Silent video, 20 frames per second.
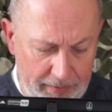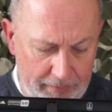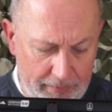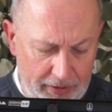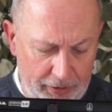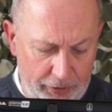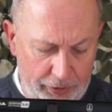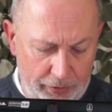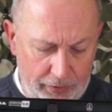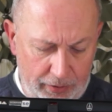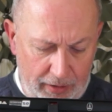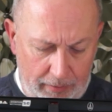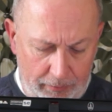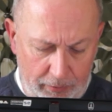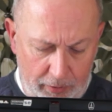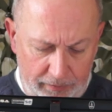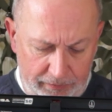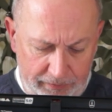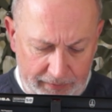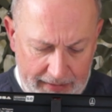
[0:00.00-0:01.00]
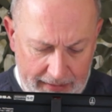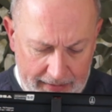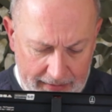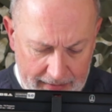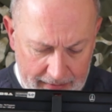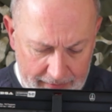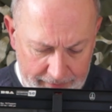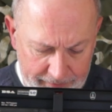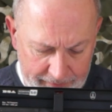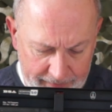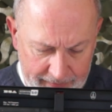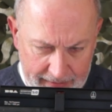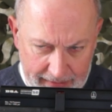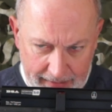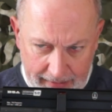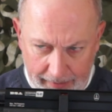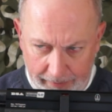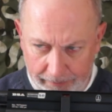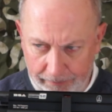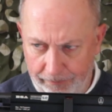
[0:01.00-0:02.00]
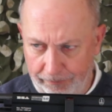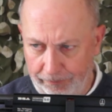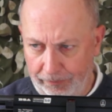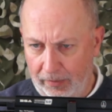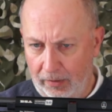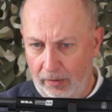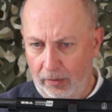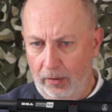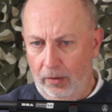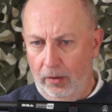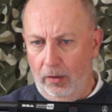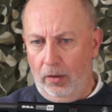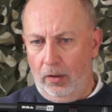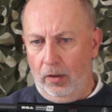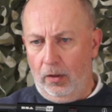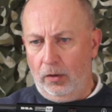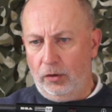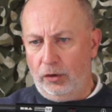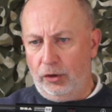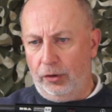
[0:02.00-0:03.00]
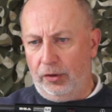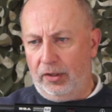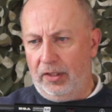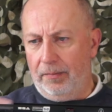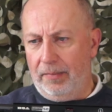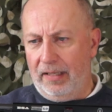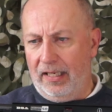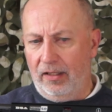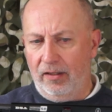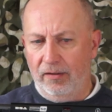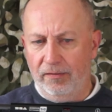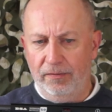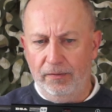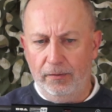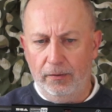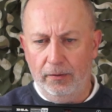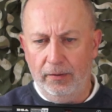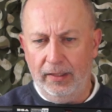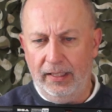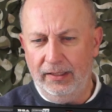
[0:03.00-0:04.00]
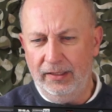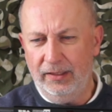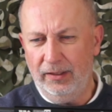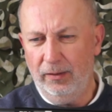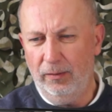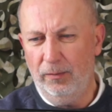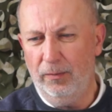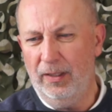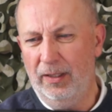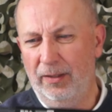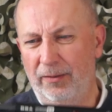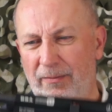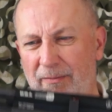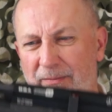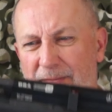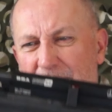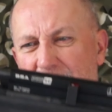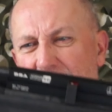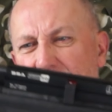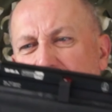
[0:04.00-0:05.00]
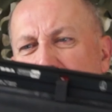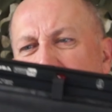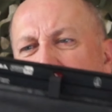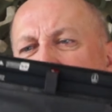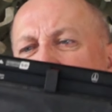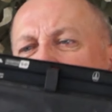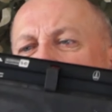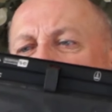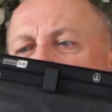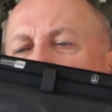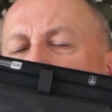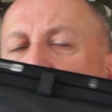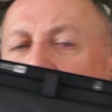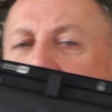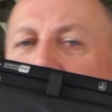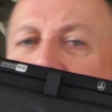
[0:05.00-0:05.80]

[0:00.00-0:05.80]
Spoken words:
me make sure that I'm not forgetting anything here. Talking about the forend, well, you do